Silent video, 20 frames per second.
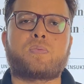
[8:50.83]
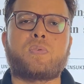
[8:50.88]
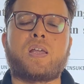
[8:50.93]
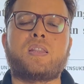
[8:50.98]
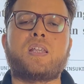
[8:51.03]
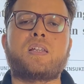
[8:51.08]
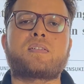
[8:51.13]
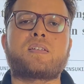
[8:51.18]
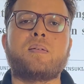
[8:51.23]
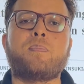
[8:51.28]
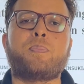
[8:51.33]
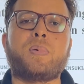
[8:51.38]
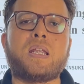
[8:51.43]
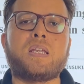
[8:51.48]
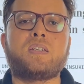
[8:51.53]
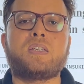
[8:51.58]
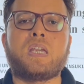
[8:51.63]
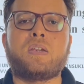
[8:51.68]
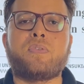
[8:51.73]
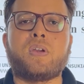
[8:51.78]
when they
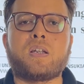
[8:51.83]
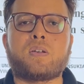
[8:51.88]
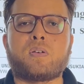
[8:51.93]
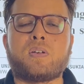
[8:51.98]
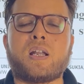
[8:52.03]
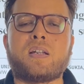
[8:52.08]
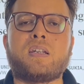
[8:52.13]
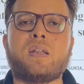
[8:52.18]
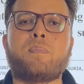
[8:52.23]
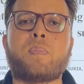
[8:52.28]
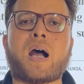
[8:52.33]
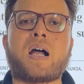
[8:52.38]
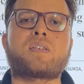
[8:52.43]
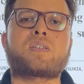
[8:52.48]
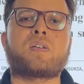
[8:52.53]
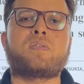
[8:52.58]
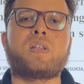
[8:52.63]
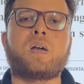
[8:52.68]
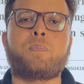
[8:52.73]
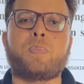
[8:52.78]
simply give in to the demands
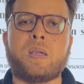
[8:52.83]
of the